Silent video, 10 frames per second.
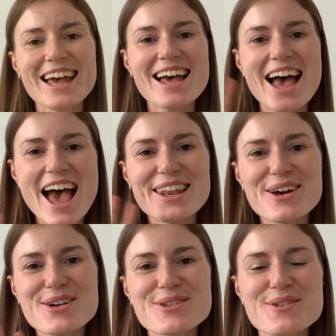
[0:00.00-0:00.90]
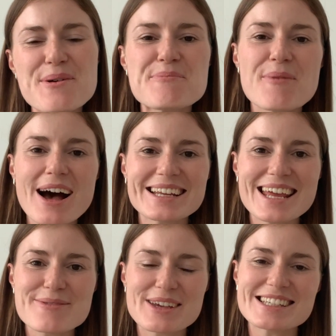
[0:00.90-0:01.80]
Hello, my
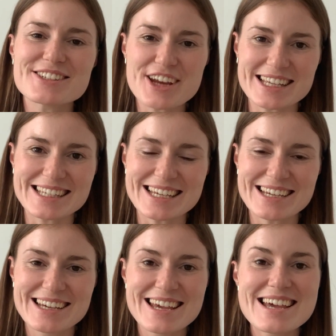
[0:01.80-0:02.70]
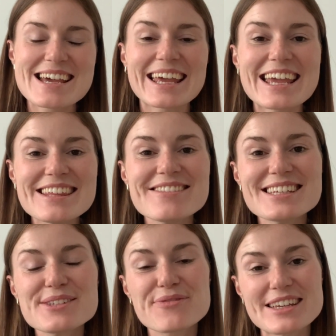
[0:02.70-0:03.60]
name is Jessie. In
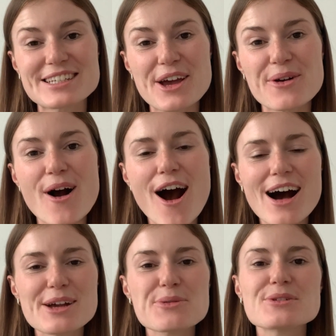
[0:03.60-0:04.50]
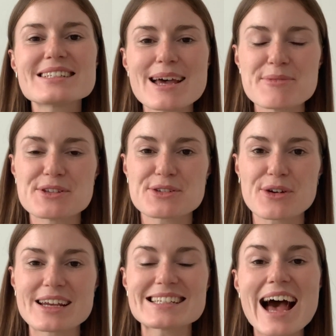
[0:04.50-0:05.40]
this video, I will
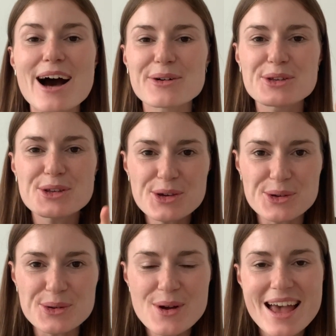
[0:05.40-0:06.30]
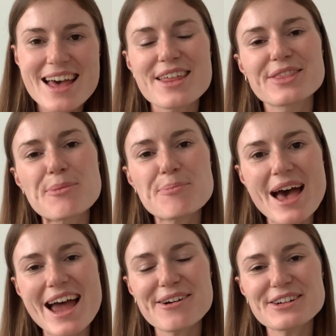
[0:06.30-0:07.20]
demonstrate how you, the
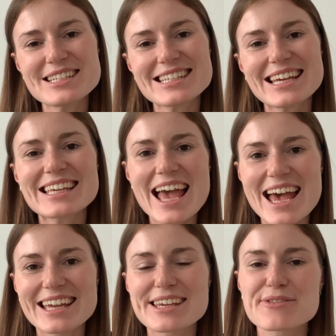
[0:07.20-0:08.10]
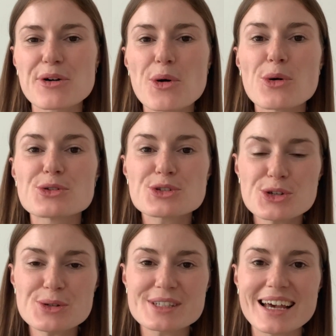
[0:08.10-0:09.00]
parent, caregiver or
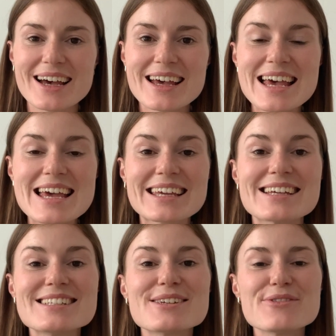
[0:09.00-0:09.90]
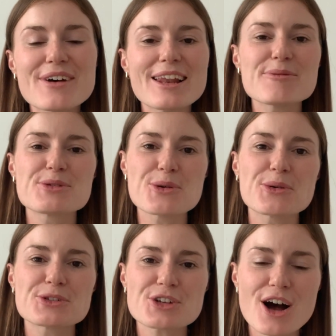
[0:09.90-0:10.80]
tutor, can develop
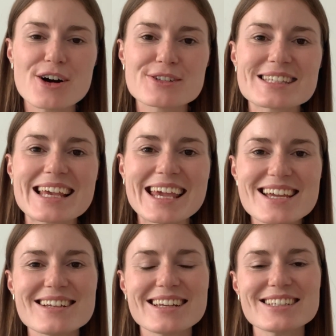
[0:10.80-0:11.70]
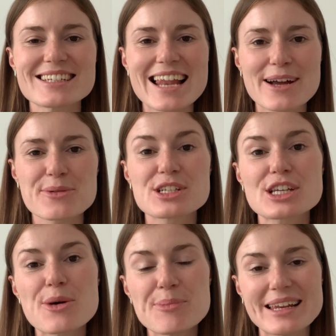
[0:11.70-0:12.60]
your child's English language
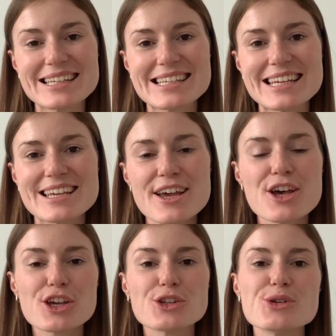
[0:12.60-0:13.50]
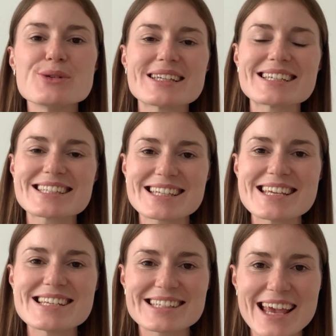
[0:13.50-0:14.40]
ability using
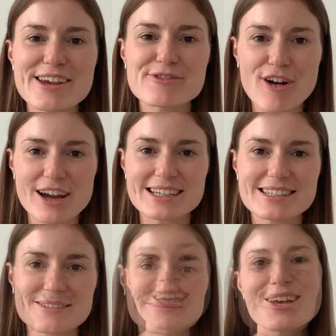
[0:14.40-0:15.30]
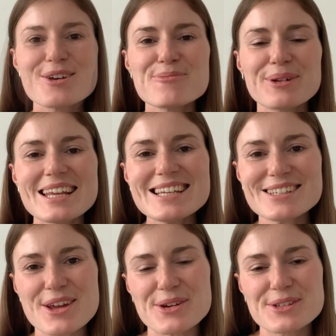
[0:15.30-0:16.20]
See, Say, Write. Please
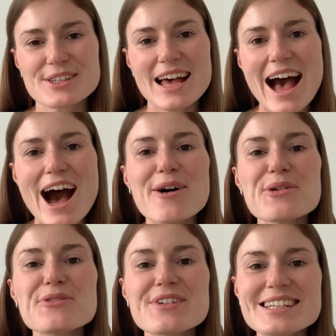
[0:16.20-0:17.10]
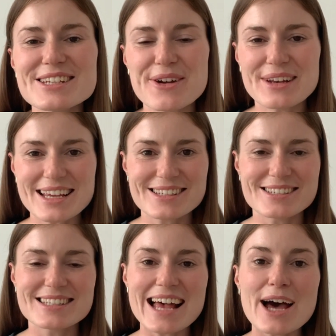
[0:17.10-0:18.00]
note, our video
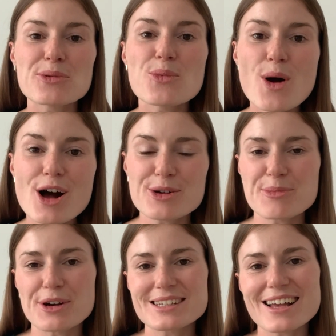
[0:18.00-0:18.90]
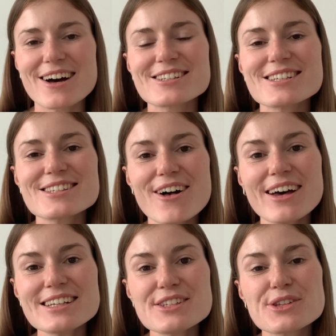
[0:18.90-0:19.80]
lessons and workbooks are
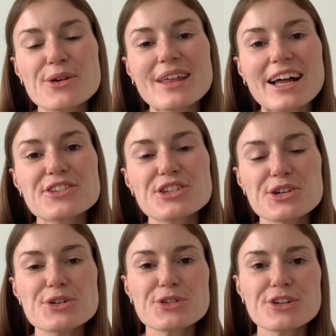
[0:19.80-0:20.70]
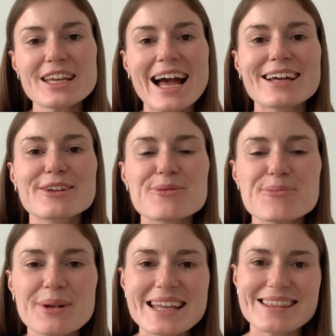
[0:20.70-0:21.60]
designed so that children can
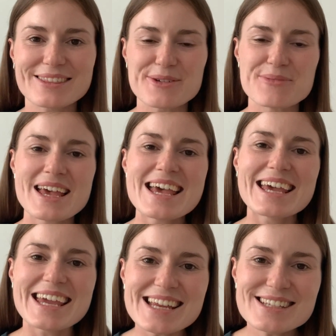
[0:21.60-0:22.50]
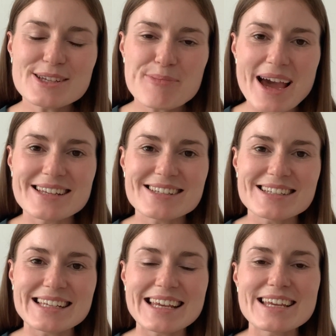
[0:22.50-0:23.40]
complete them
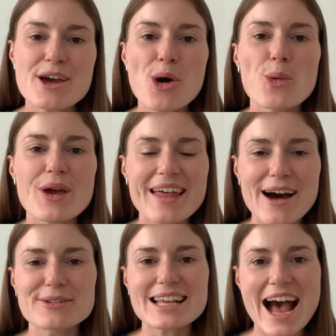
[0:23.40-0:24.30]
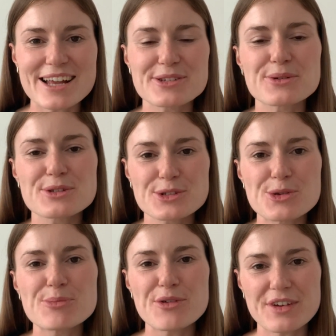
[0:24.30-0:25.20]
independently without adult
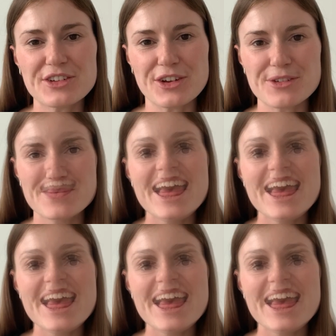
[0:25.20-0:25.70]
supervision.